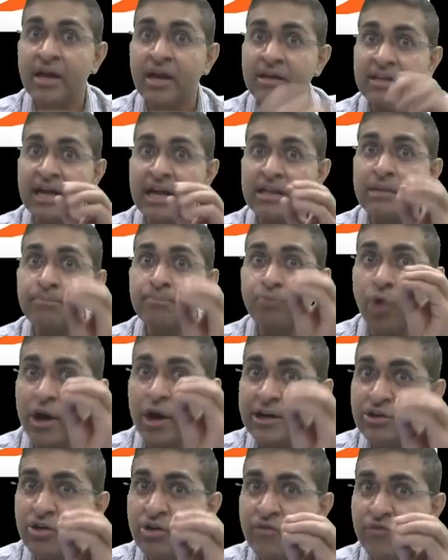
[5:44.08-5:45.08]
that the
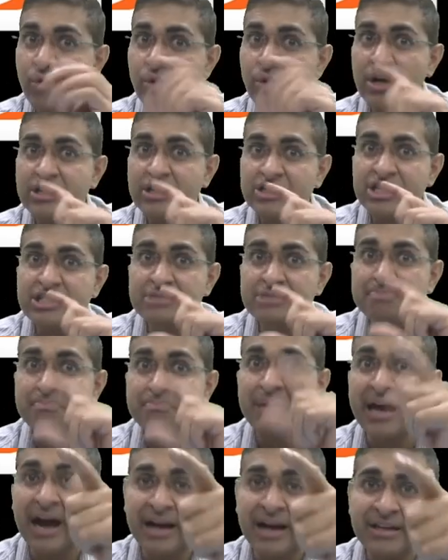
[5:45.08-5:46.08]
point of focus is
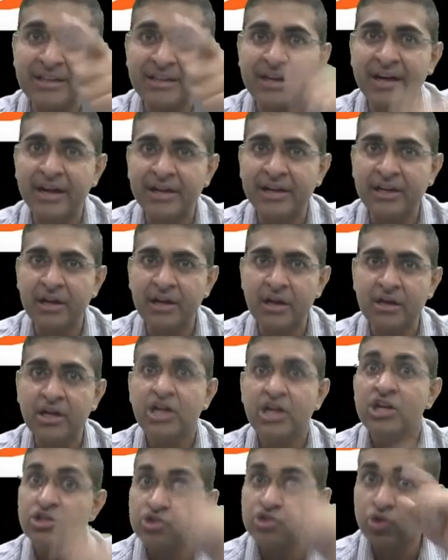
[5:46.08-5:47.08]
behind the retina.
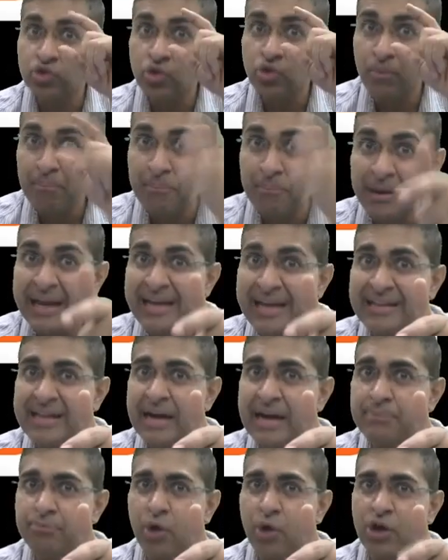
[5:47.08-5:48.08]
So to bring
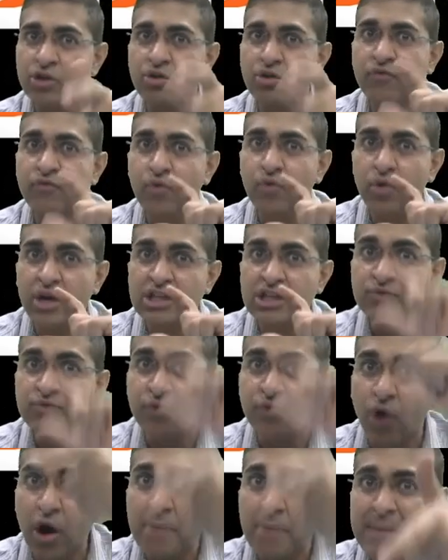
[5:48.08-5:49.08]
that point of focus
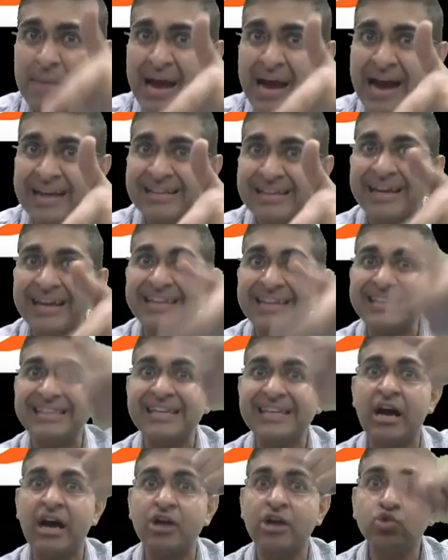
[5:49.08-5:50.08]
from behind the
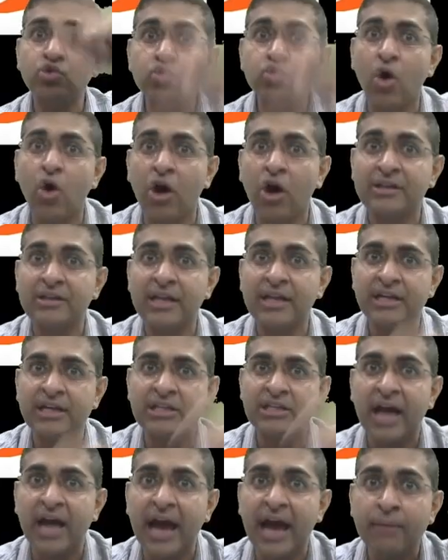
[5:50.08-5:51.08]
retina to on the
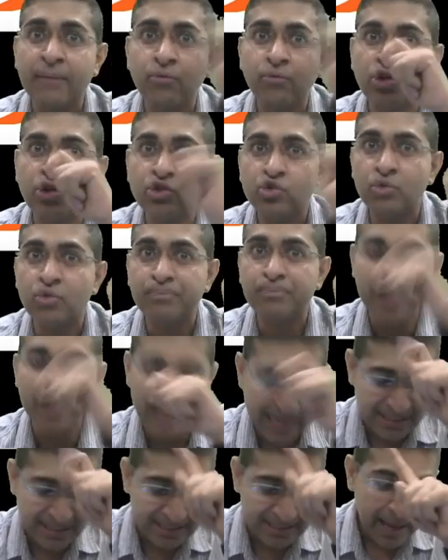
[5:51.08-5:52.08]
retina, I am going to
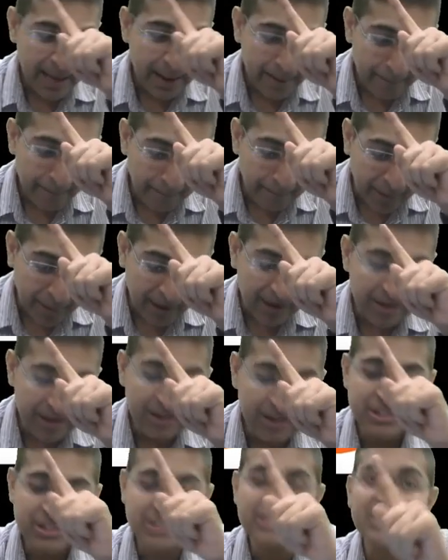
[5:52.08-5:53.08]
place
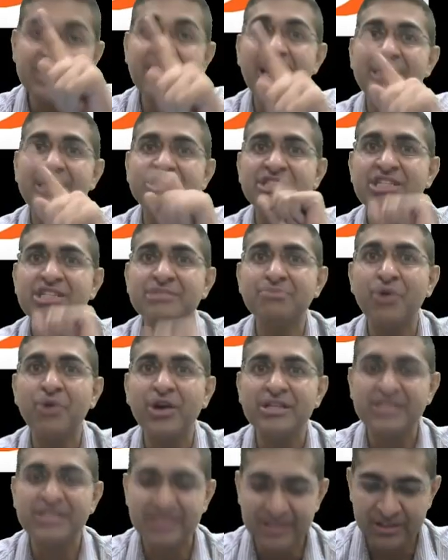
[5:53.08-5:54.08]
plus glasses,
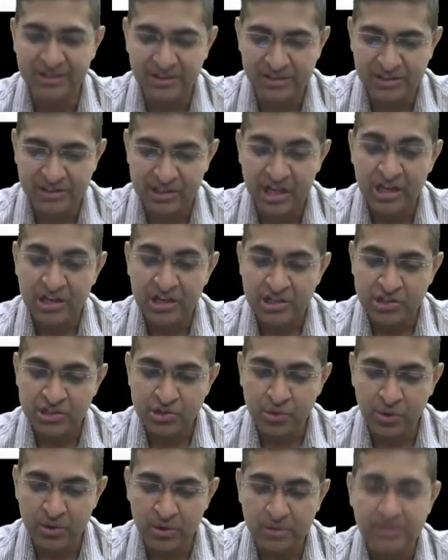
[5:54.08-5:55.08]
boys and girls.
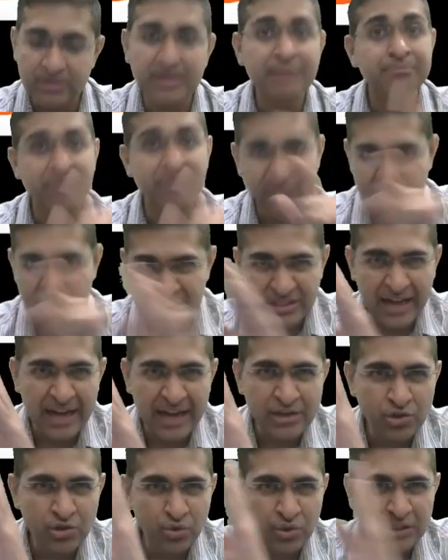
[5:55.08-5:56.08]
So first
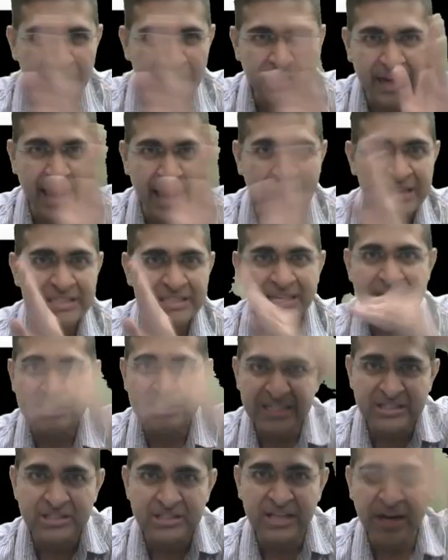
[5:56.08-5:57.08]
I'll do it in
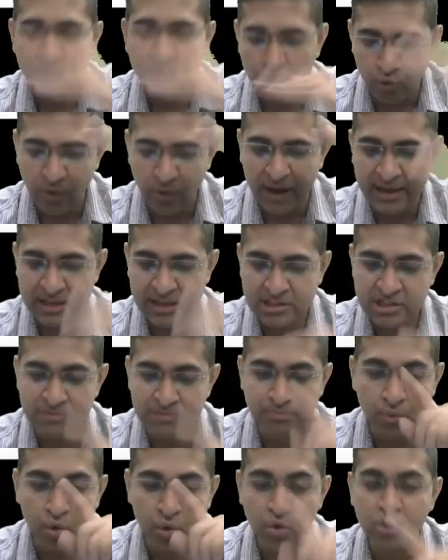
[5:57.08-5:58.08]
x-axis, then y-axis.
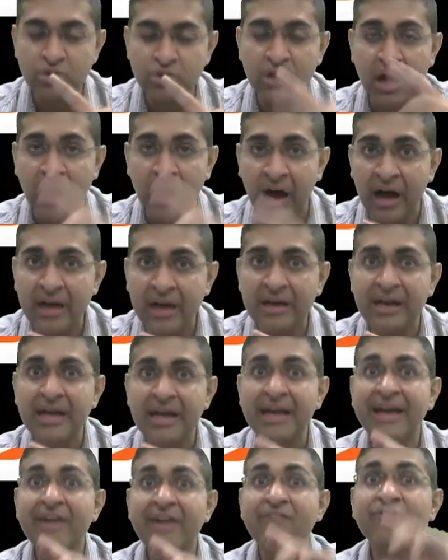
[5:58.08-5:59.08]
Both are
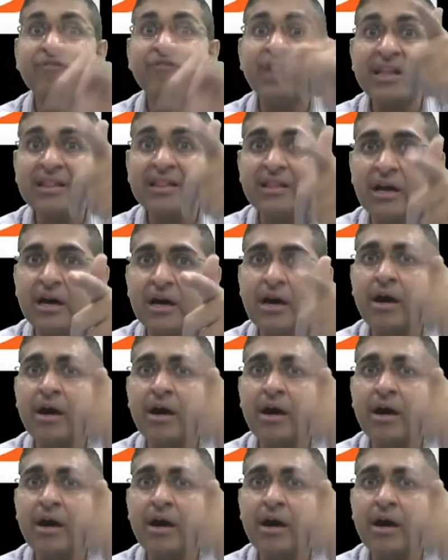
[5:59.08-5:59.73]
with the